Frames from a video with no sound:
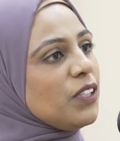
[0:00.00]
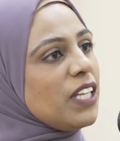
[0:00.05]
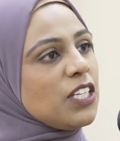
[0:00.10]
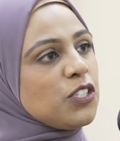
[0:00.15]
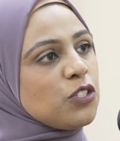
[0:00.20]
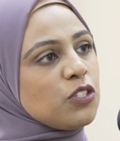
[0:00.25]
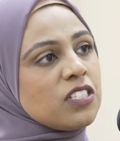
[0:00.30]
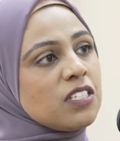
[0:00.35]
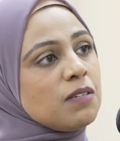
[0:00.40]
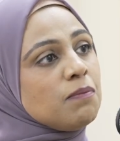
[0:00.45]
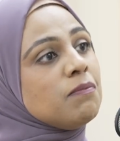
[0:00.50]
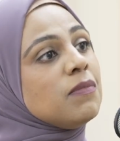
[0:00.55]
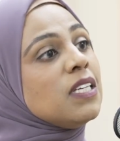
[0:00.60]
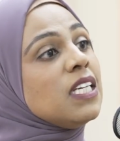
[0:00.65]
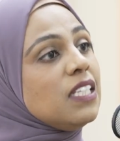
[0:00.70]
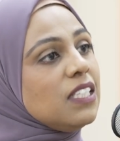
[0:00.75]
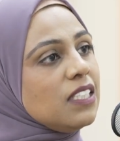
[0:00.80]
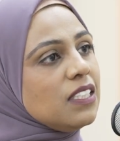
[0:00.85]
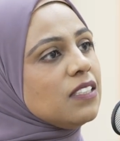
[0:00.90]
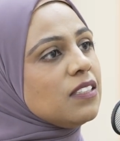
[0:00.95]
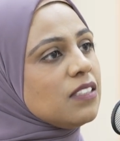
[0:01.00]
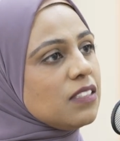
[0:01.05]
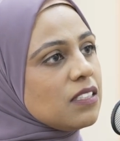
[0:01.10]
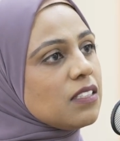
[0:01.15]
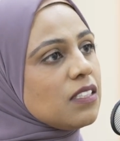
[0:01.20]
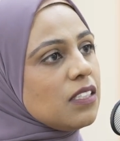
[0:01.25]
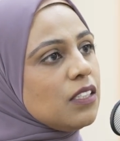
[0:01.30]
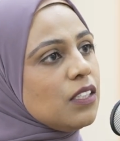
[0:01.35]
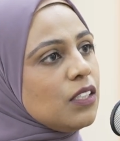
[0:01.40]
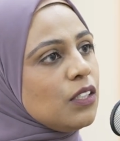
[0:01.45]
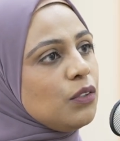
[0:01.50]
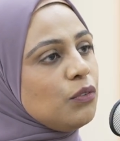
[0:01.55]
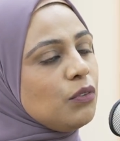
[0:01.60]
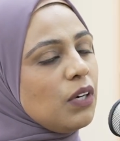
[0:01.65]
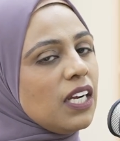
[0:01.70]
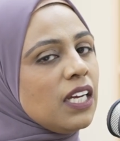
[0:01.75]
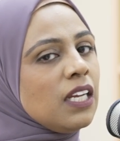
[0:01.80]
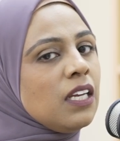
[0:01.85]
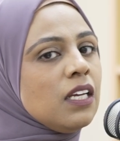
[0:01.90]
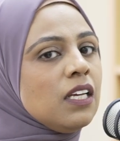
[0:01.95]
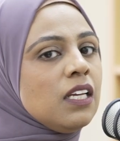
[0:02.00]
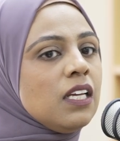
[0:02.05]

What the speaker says: They're just a means, right?